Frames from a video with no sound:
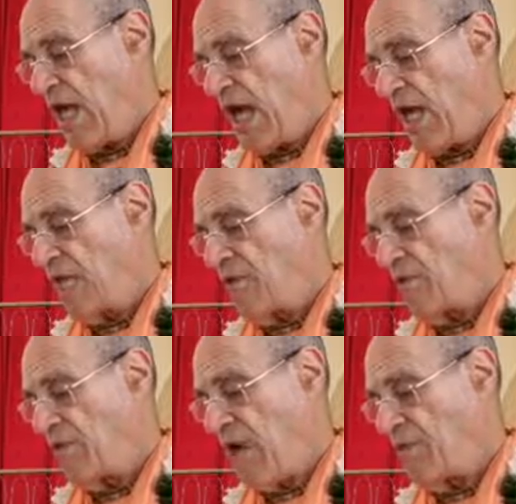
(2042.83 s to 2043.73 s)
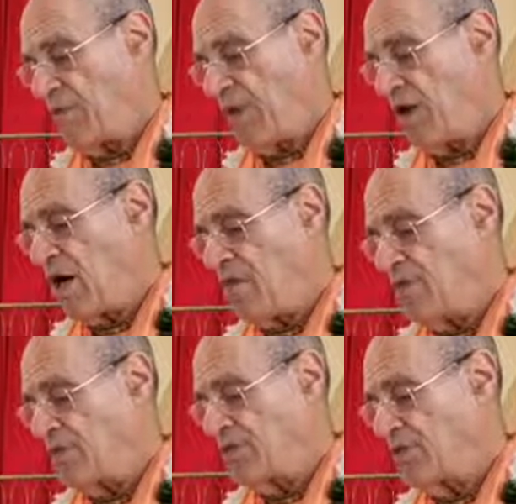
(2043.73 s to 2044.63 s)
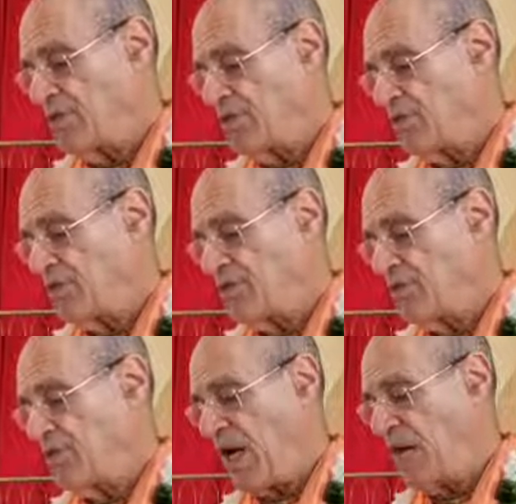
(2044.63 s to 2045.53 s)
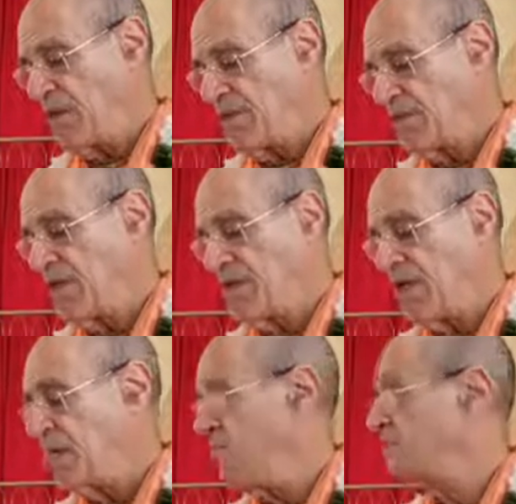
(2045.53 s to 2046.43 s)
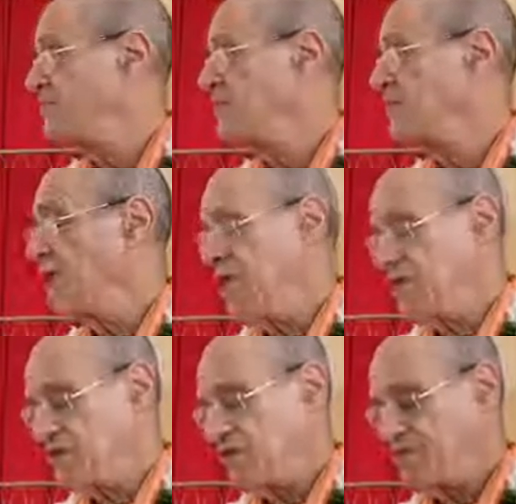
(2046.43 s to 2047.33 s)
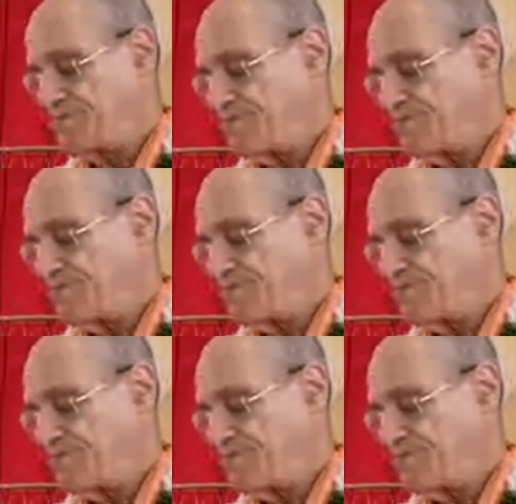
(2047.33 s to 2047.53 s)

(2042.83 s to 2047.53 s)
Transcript: and go around with my arm on the shoulders of Subal, see my graceful actions.